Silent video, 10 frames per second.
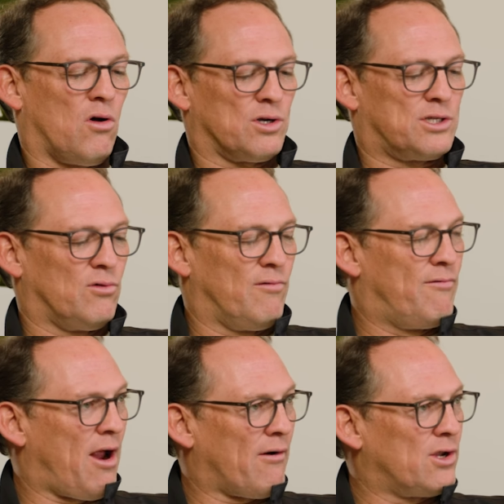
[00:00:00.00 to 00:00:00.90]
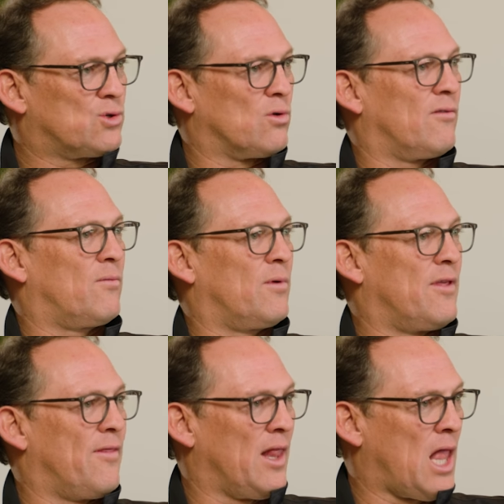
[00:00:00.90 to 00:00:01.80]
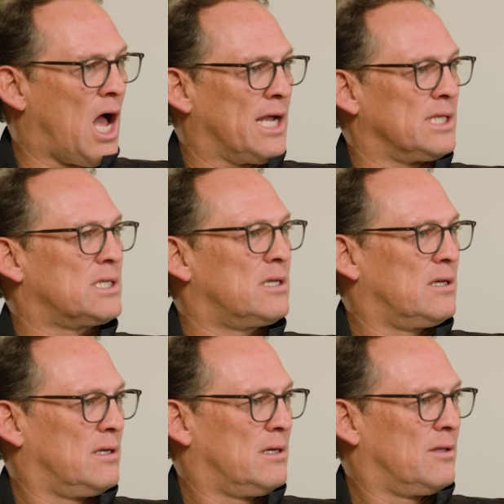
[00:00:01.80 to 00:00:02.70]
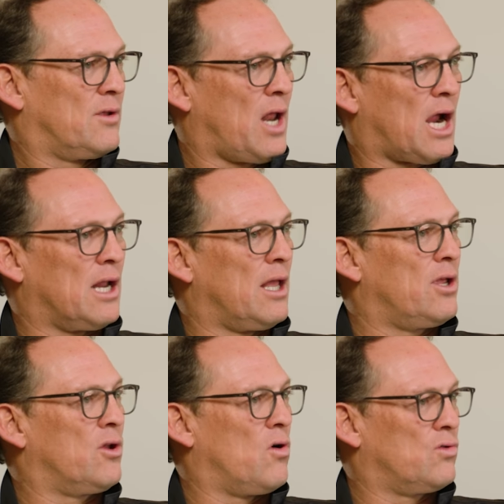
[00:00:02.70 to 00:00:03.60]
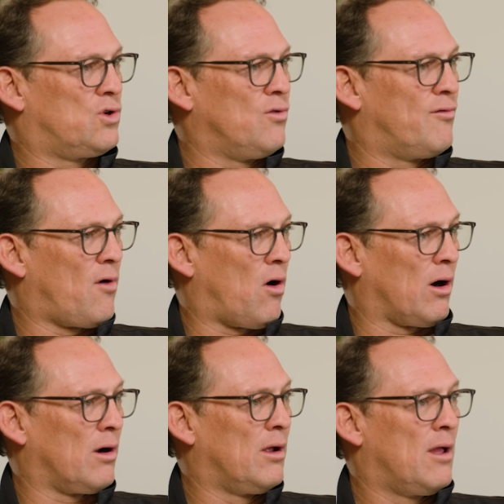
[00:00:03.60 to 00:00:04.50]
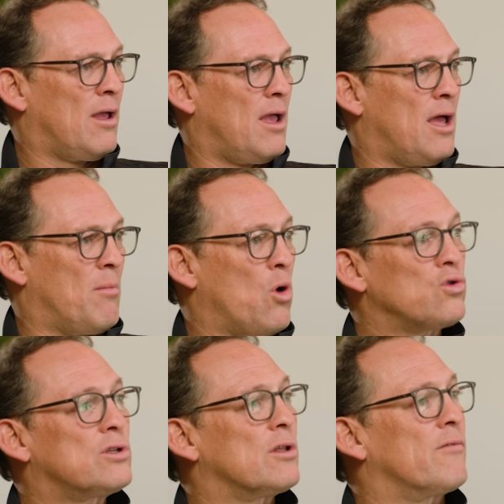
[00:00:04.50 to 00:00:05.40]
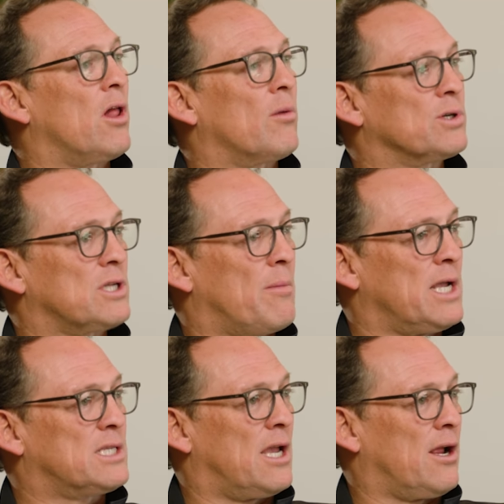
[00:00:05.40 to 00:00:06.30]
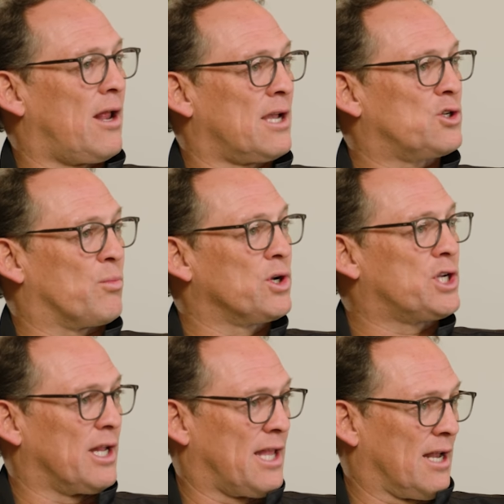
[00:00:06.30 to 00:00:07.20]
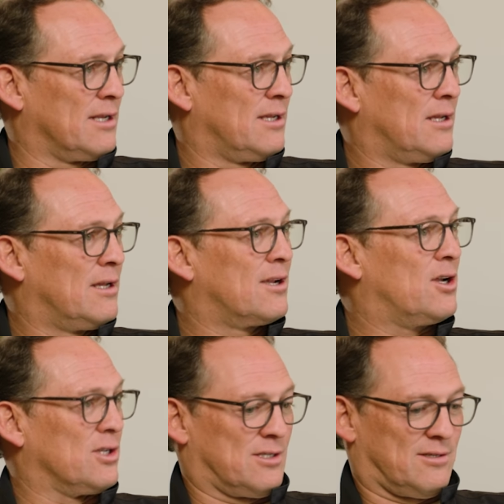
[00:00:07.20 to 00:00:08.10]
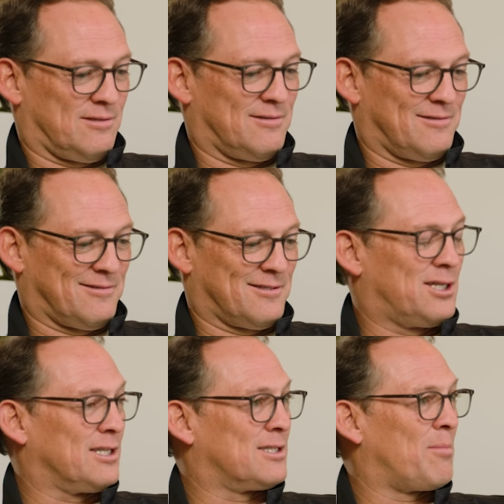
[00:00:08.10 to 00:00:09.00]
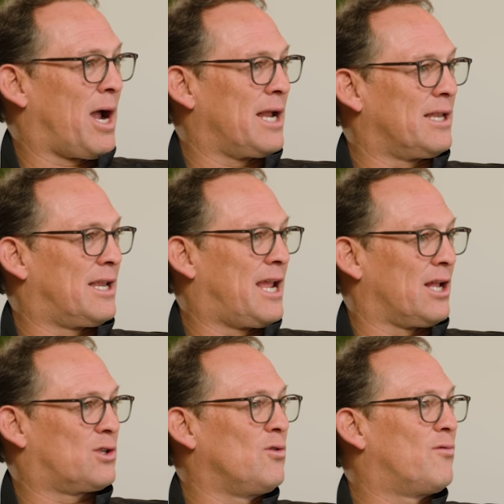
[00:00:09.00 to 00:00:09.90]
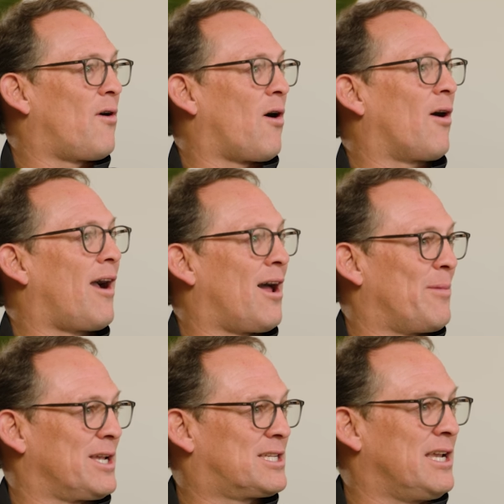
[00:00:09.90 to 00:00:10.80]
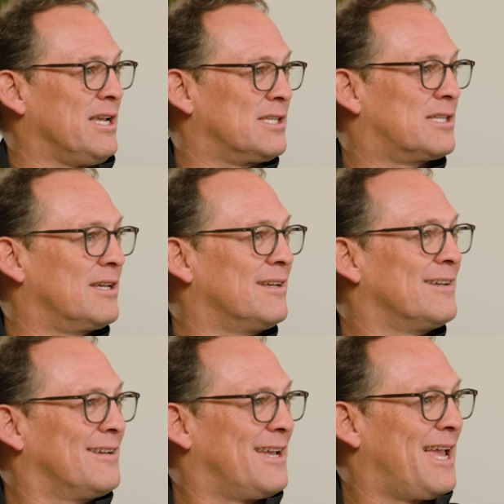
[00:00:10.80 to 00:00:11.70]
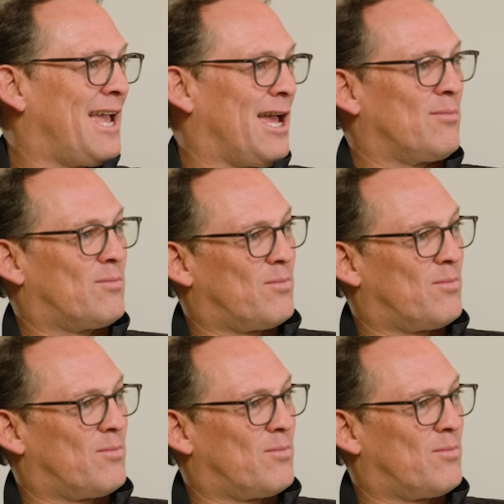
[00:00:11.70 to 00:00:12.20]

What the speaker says: are still very sort of within the lines. They're not going to let you go too far. And most of the developers, I might say, actually appreciate that because I might get too far out of my skis and